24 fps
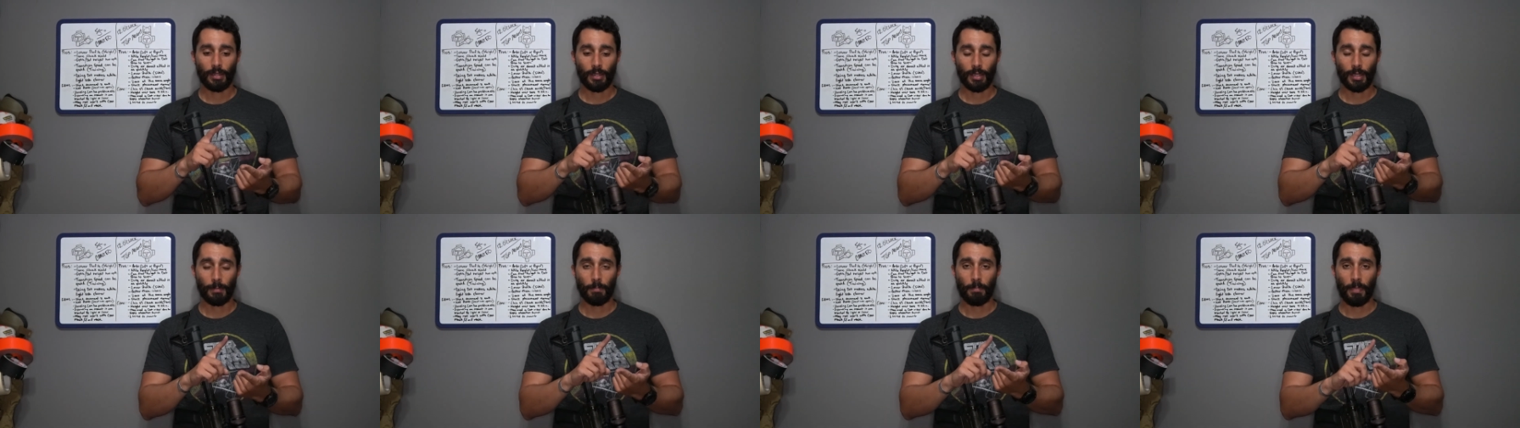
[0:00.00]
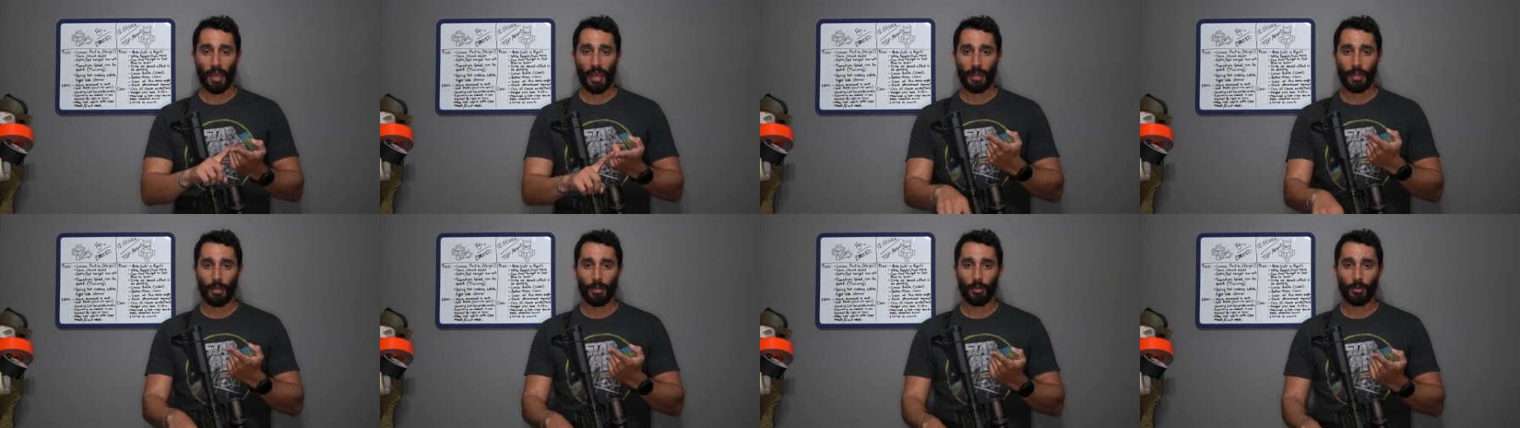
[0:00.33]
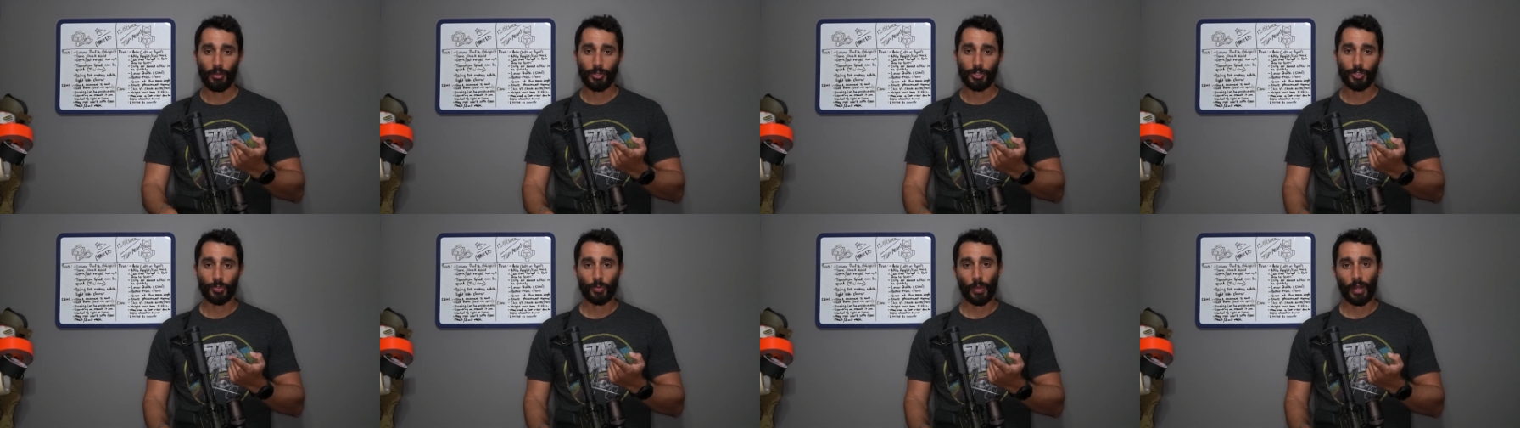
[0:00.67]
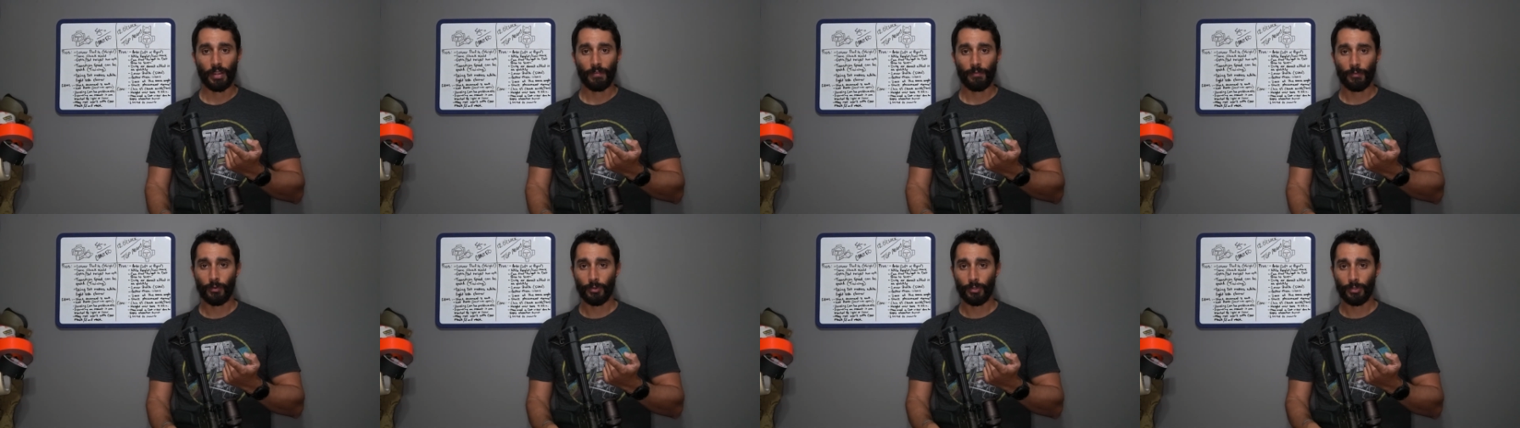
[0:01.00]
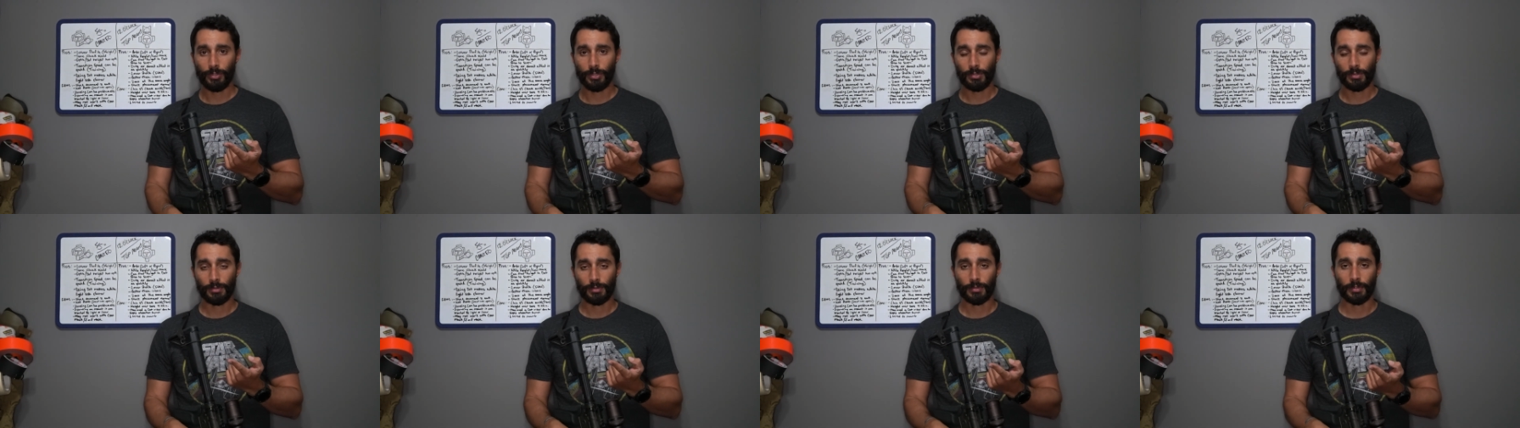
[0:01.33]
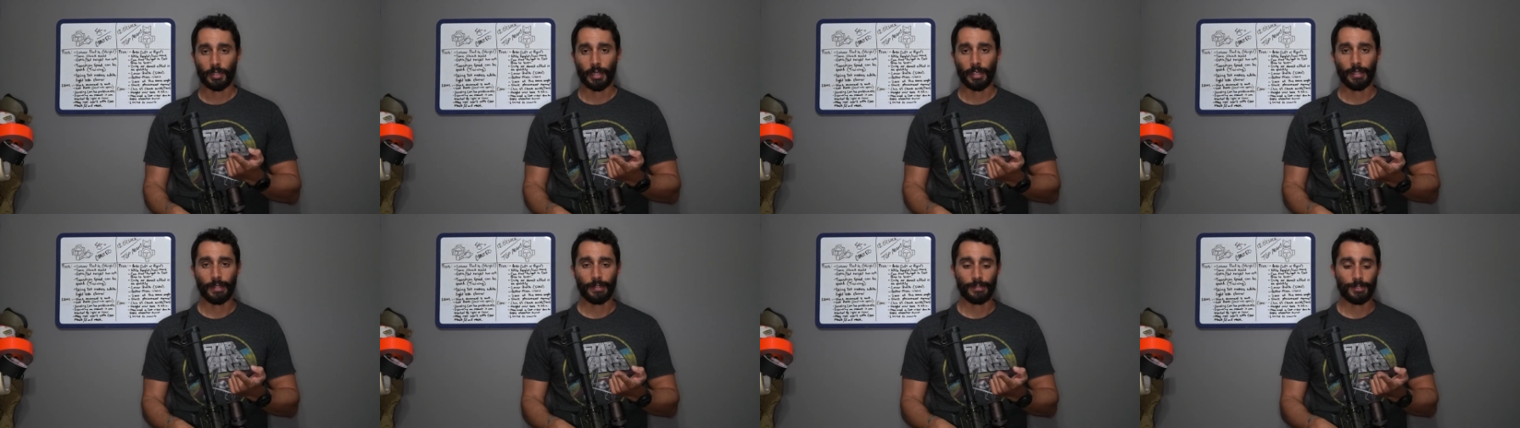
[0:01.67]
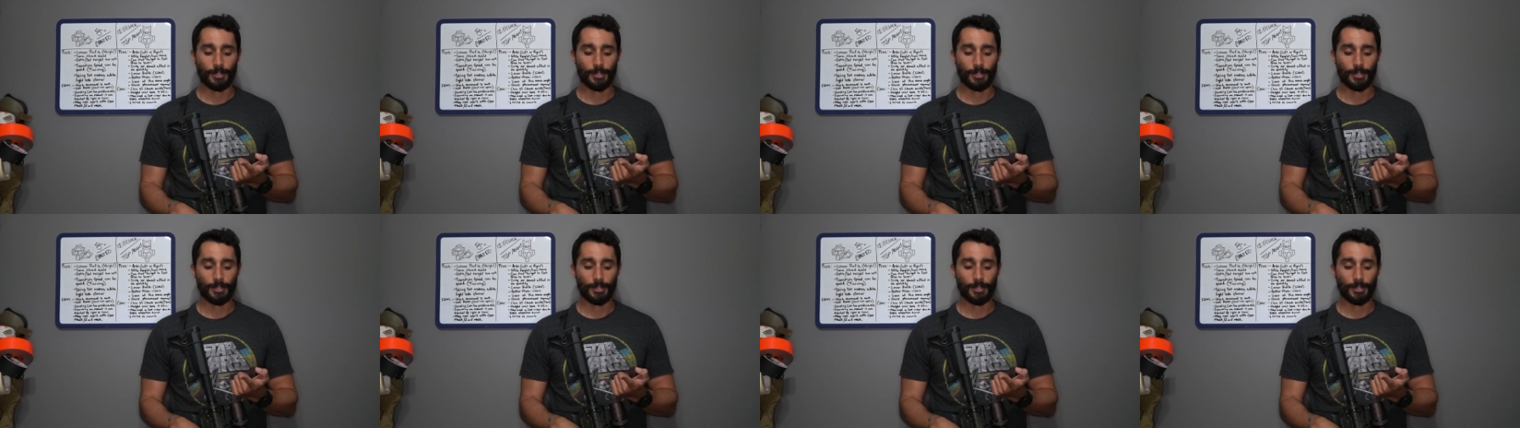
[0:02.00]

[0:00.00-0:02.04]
competitors' rifles, right?